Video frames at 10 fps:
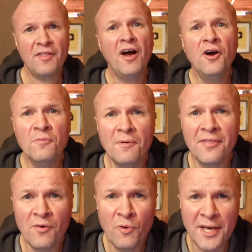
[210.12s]
the hope
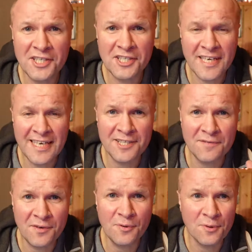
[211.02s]
and the wish is,
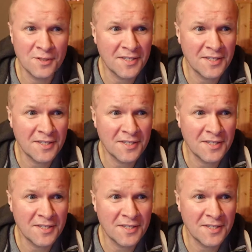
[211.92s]
of course,